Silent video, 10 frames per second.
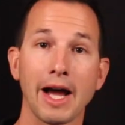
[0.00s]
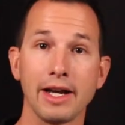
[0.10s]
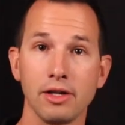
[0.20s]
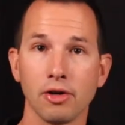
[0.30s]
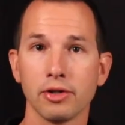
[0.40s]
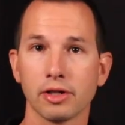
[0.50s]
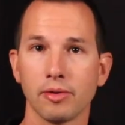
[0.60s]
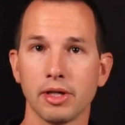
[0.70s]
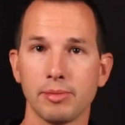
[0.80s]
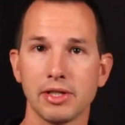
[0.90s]
I know you're
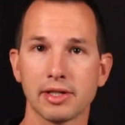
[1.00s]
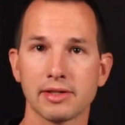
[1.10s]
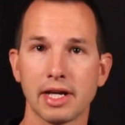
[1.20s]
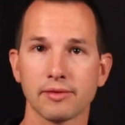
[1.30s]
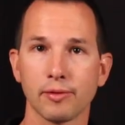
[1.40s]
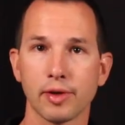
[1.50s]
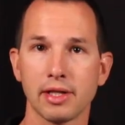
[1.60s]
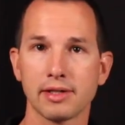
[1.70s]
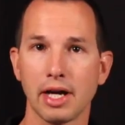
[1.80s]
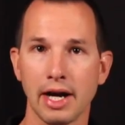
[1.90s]
going to be successful with
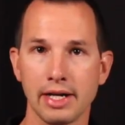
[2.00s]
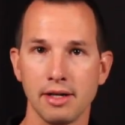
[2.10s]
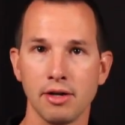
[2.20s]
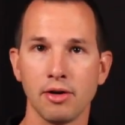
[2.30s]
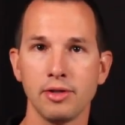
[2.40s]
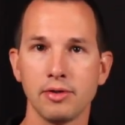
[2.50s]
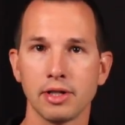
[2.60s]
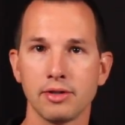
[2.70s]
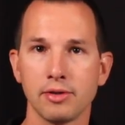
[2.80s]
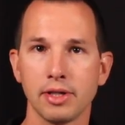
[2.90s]
this. I know you
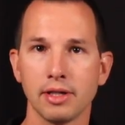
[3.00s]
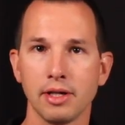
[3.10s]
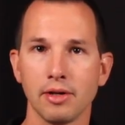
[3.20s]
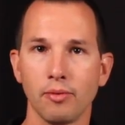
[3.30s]
can do it.